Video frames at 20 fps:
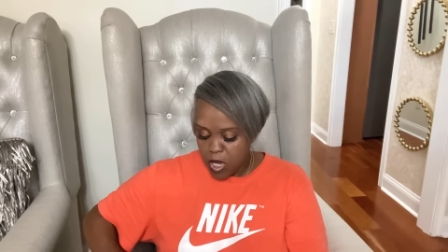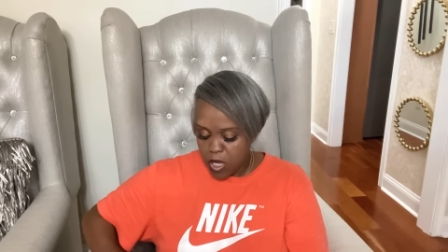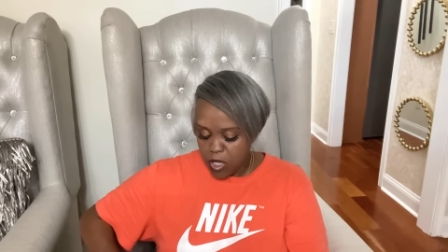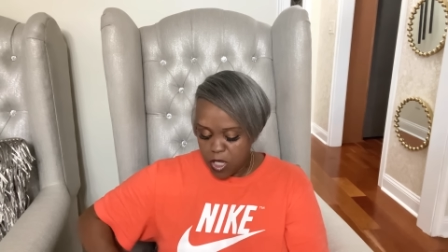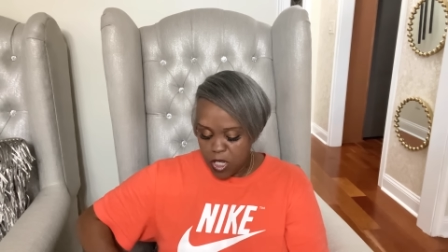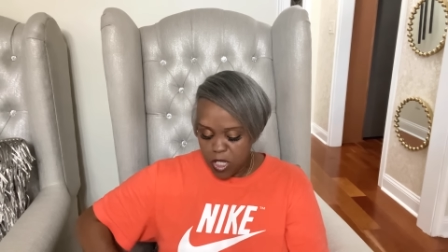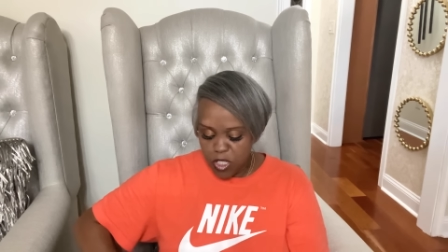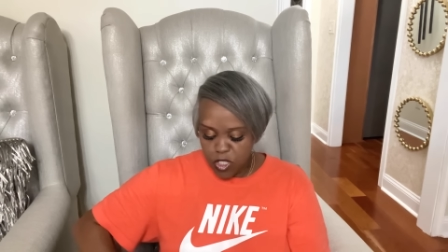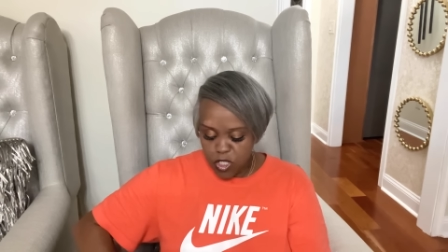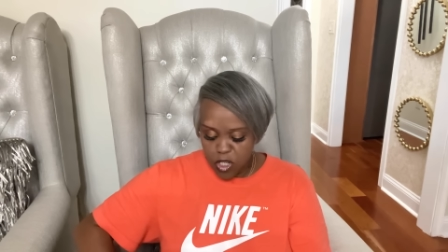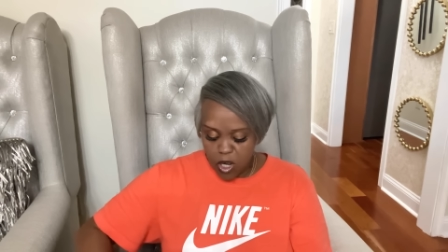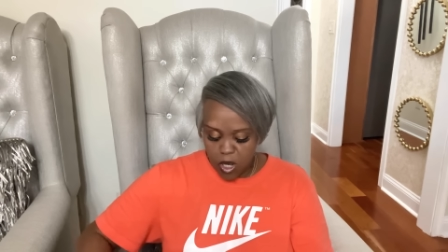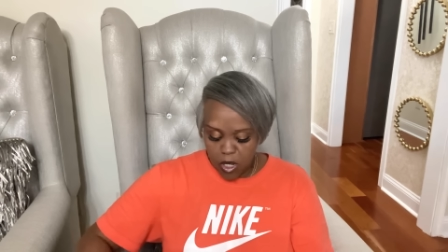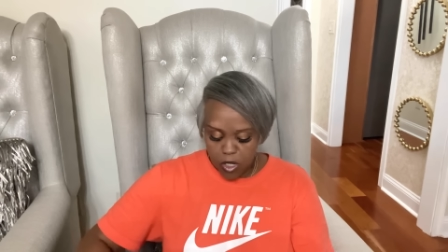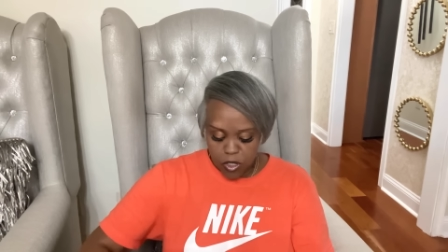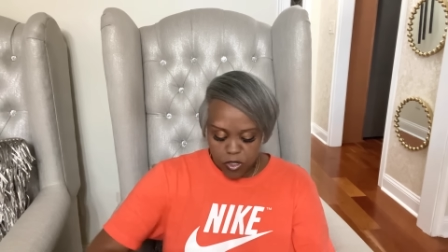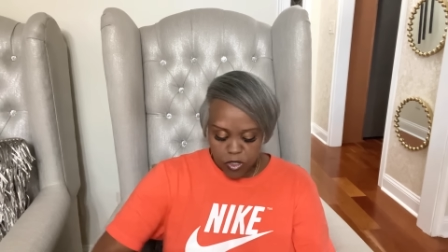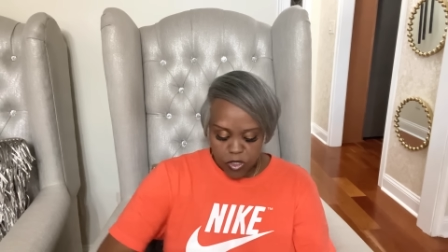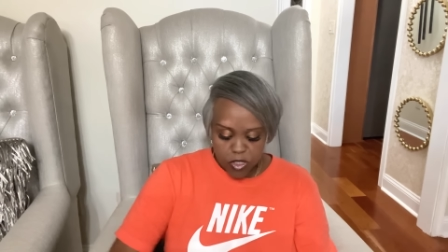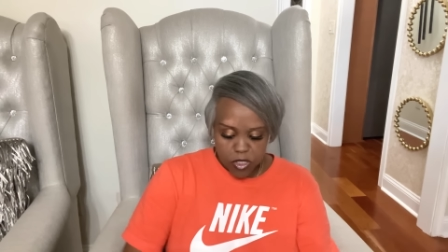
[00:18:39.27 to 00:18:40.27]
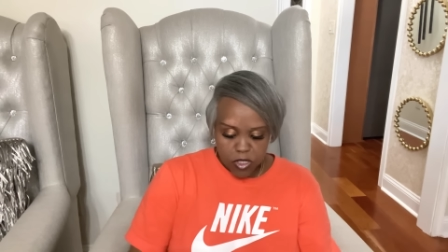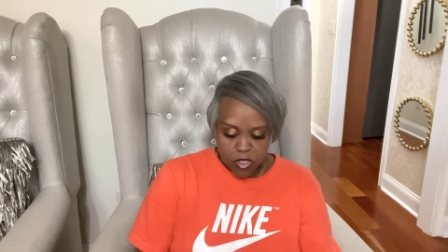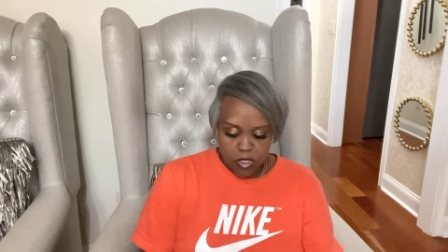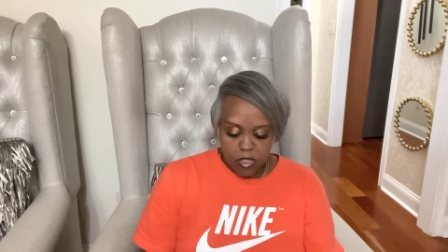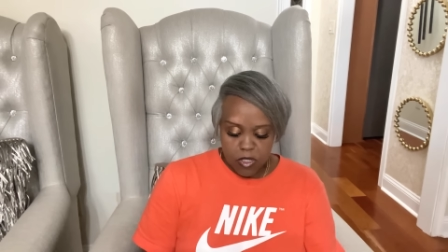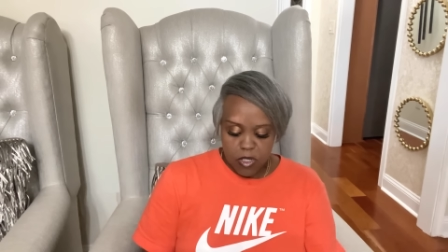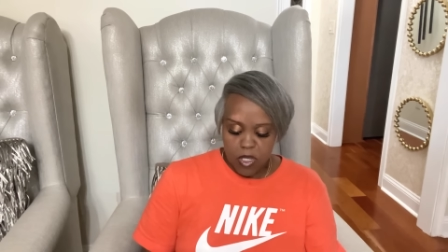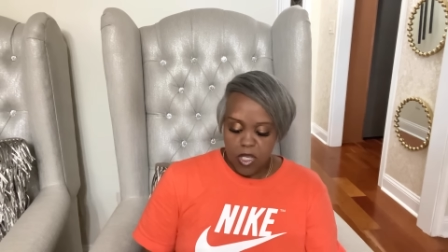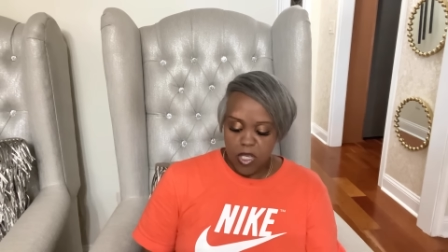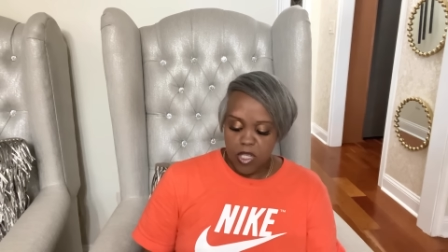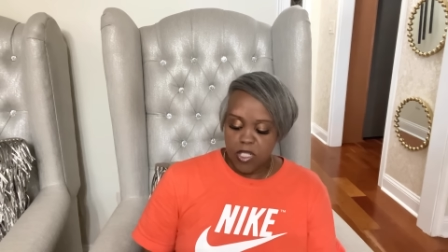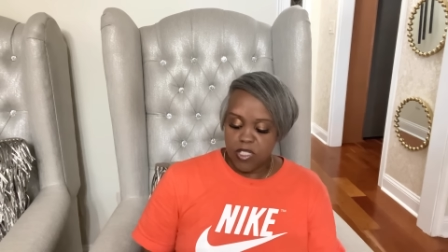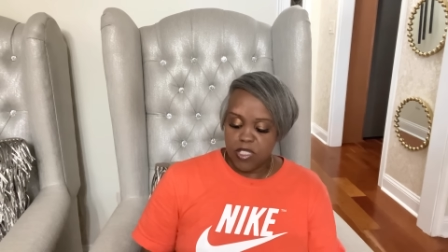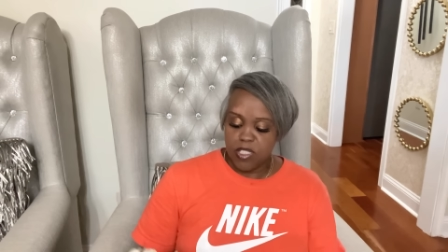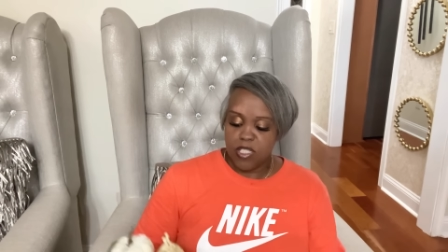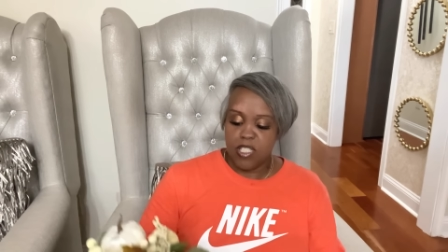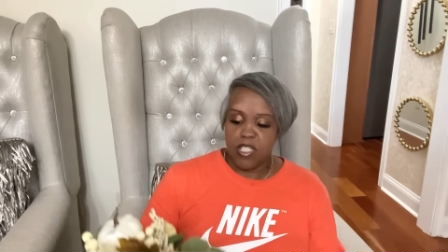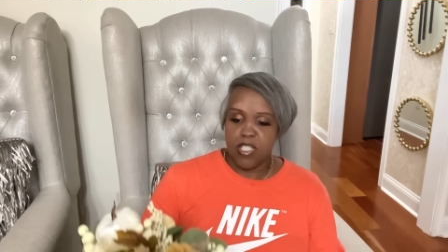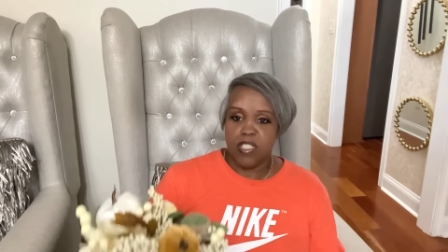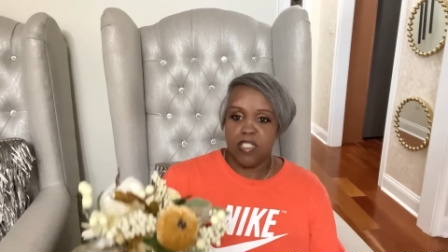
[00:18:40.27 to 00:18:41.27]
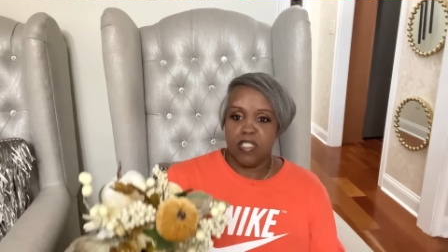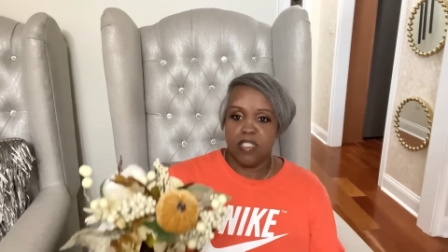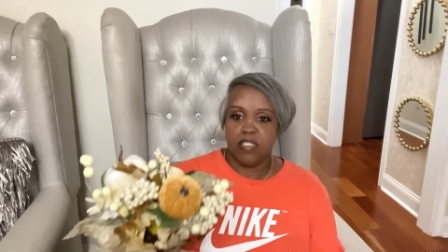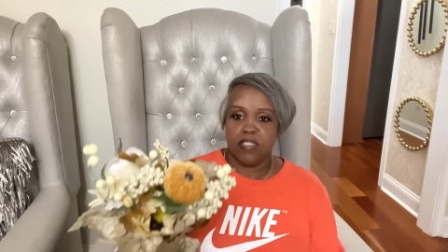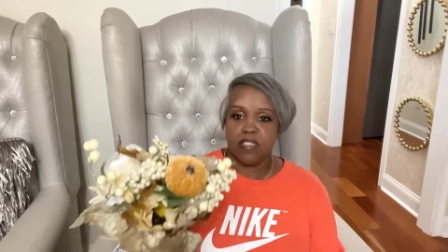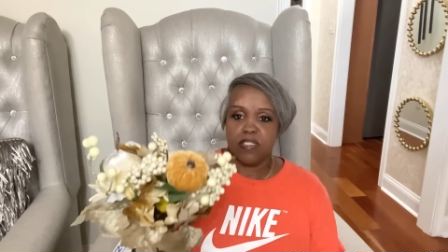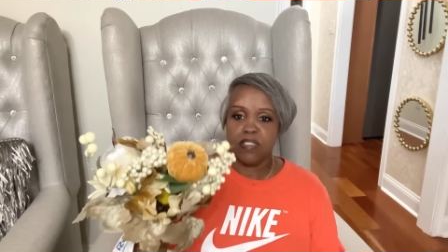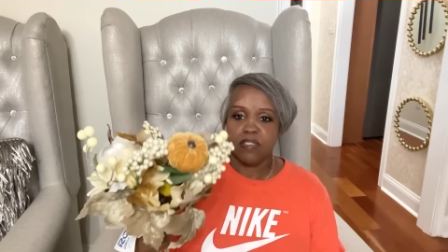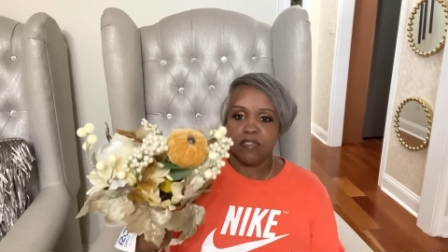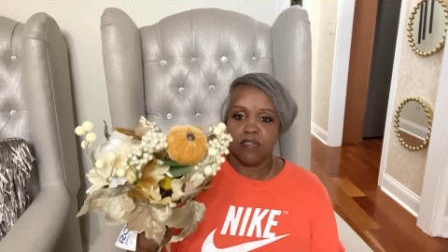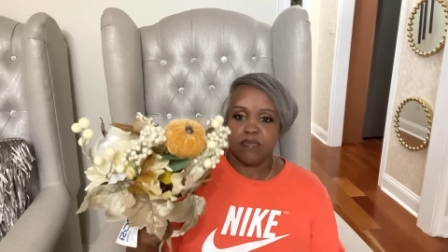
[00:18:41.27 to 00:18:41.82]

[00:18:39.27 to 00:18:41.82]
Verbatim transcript: these colors it is these